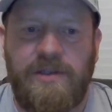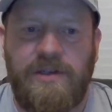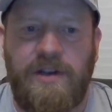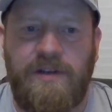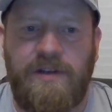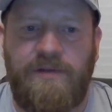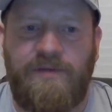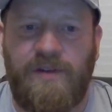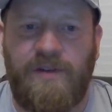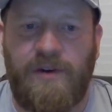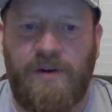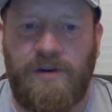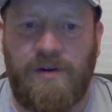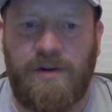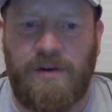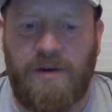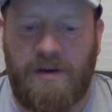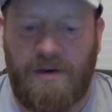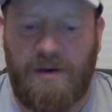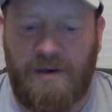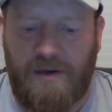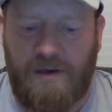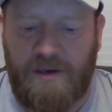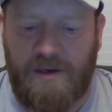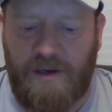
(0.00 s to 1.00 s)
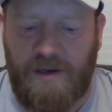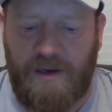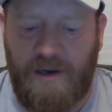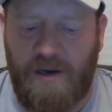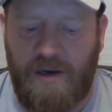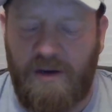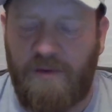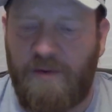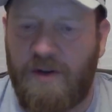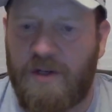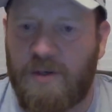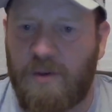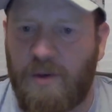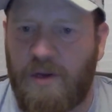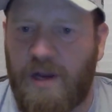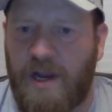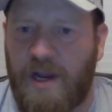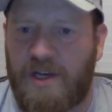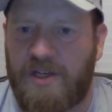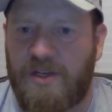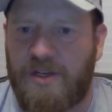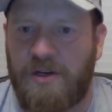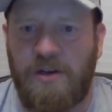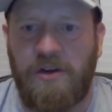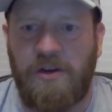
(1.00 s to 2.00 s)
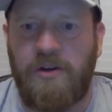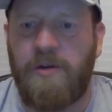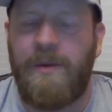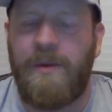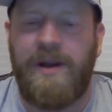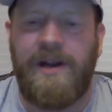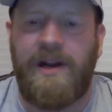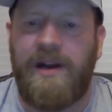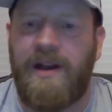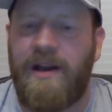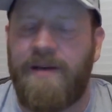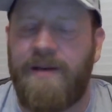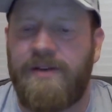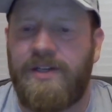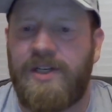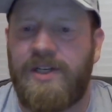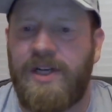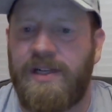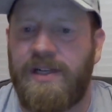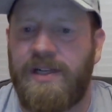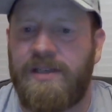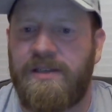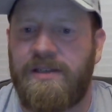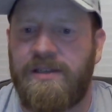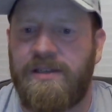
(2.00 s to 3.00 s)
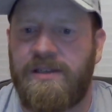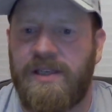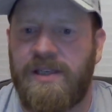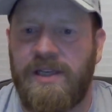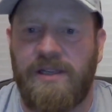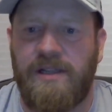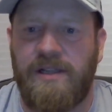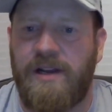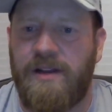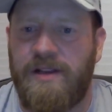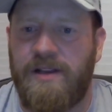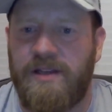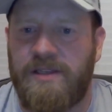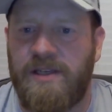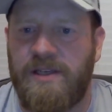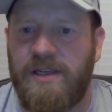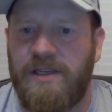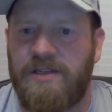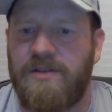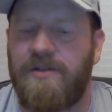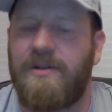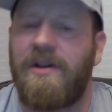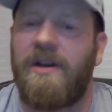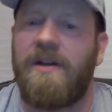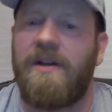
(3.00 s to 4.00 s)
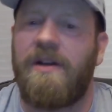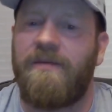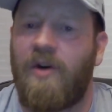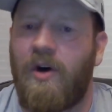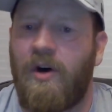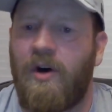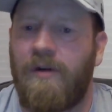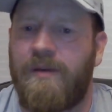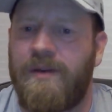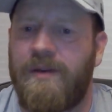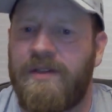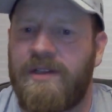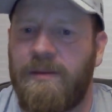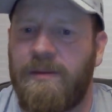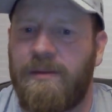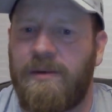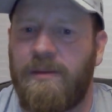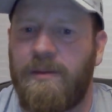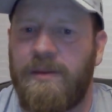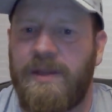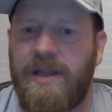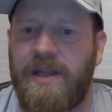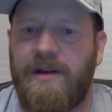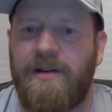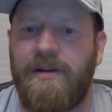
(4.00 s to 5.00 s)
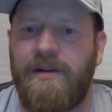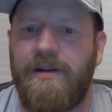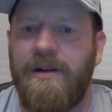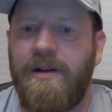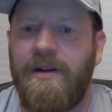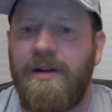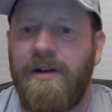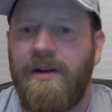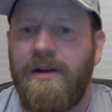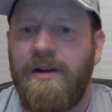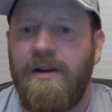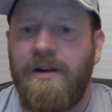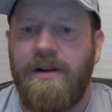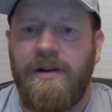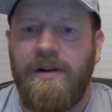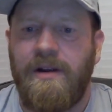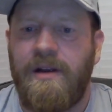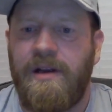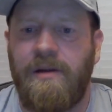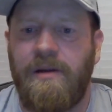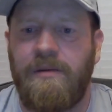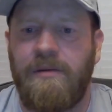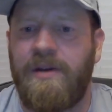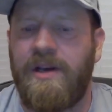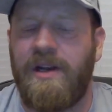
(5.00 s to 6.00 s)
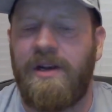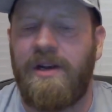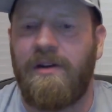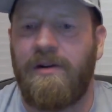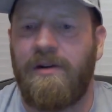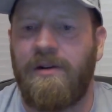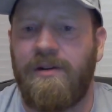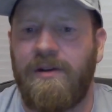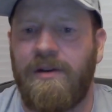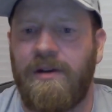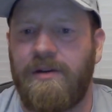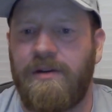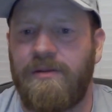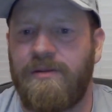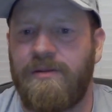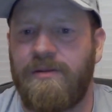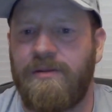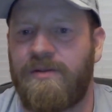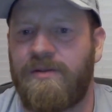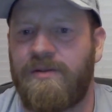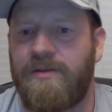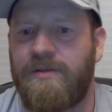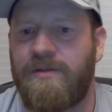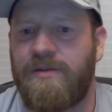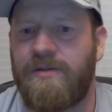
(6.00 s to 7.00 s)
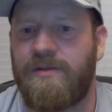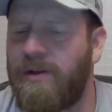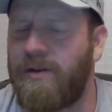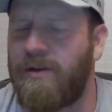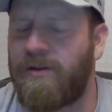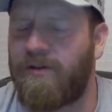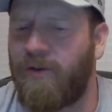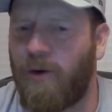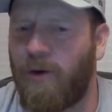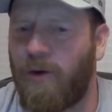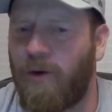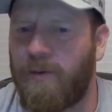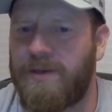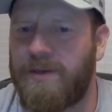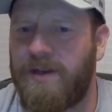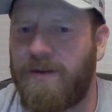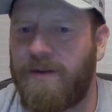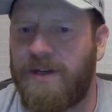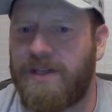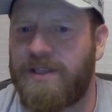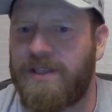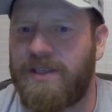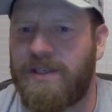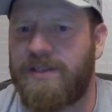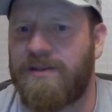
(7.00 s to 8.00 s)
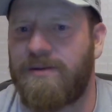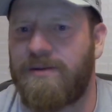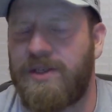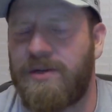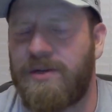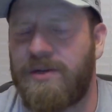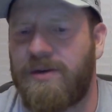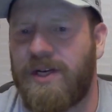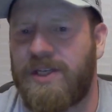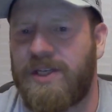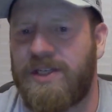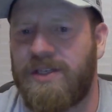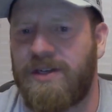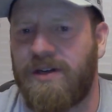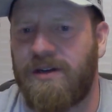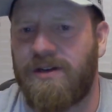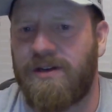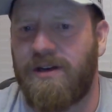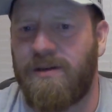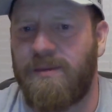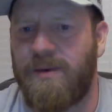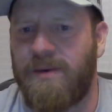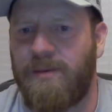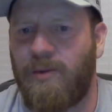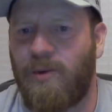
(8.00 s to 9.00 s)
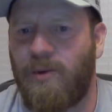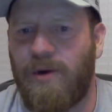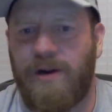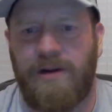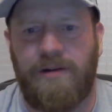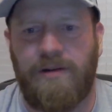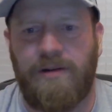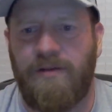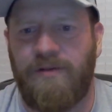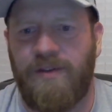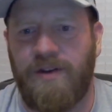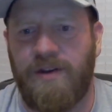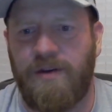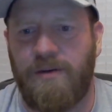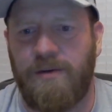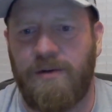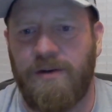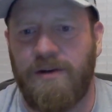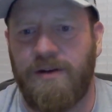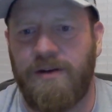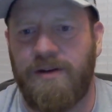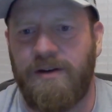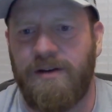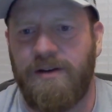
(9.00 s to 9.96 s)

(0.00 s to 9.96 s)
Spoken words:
if you're an individual cacher, you may not have a chance to see a lot of these things or get involved in something without, getting on those. Do those forums even exist on geocaching.com anymore? I don't know if they do or not.